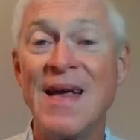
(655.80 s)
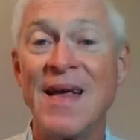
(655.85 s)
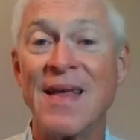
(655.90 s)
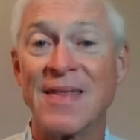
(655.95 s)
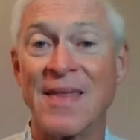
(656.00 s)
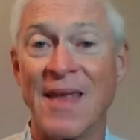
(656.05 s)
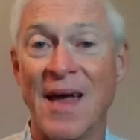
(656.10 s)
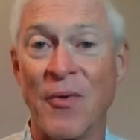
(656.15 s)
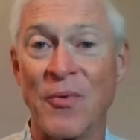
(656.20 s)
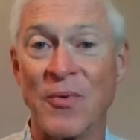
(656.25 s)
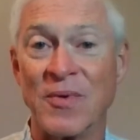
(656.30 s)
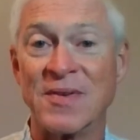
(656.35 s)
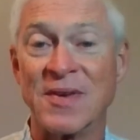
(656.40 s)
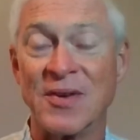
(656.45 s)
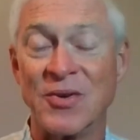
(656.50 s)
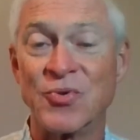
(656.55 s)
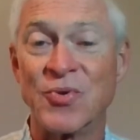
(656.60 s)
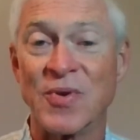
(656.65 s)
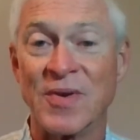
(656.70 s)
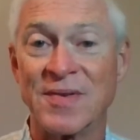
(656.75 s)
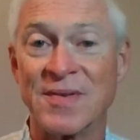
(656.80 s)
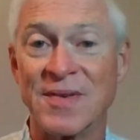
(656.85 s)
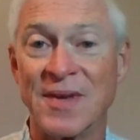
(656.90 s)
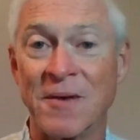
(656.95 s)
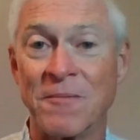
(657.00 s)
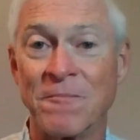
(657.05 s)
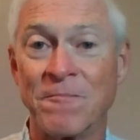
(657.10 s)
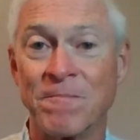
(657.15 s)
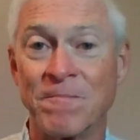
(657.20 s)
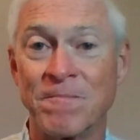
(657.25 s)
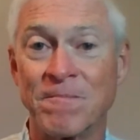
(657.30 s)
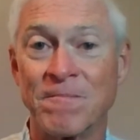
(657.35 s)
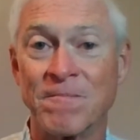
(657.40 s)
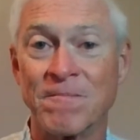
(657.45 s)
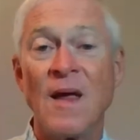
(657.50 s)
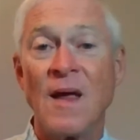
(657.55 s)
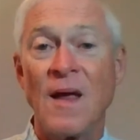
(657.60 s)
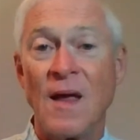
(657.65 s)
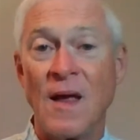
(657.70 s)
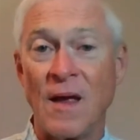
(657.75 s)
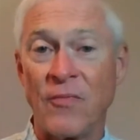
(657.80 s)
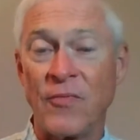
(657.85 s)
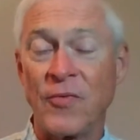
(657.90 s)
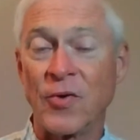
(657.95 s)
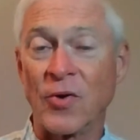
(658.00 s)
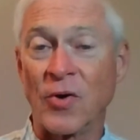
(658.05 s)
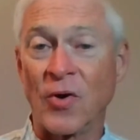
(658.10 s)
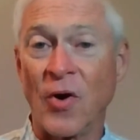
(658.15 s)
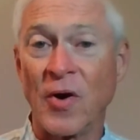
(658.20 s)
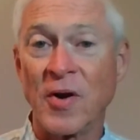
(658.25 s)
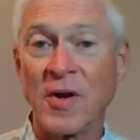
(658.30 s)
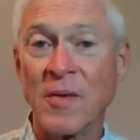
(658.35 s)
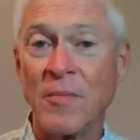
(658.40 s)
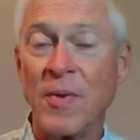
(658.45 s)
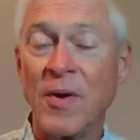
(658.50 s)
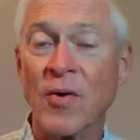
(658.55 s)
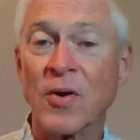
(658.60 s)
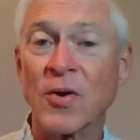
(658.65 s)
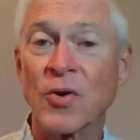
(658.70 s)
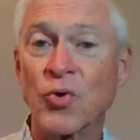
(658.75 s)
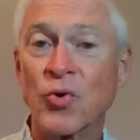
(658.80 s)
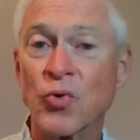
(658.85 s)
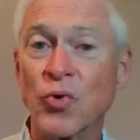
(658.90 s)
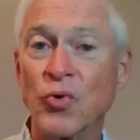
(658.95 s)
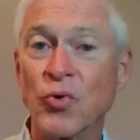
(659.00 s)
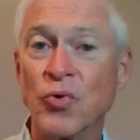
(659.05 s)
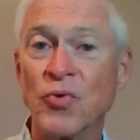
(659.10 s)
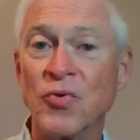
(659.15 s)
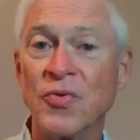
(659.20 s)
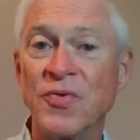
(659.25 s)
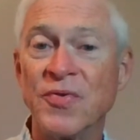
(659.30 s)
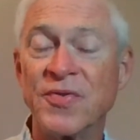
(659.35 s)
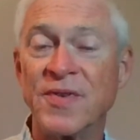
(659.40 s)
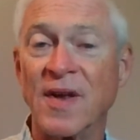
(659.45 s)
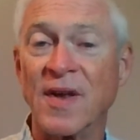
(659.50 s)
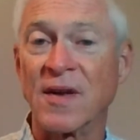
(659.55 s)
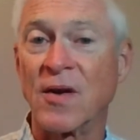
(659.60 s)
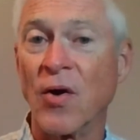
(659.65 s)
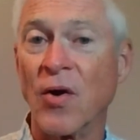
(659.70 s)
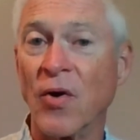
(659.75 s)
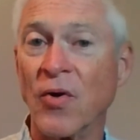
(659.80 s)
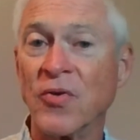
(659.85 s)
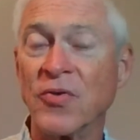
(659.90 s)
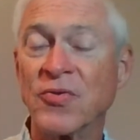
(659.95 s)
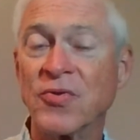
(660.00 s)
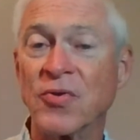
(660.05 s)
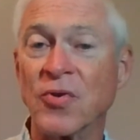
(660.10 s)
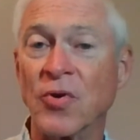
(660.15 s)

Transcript: That was interesting. If you're going to be on a cruise that goes to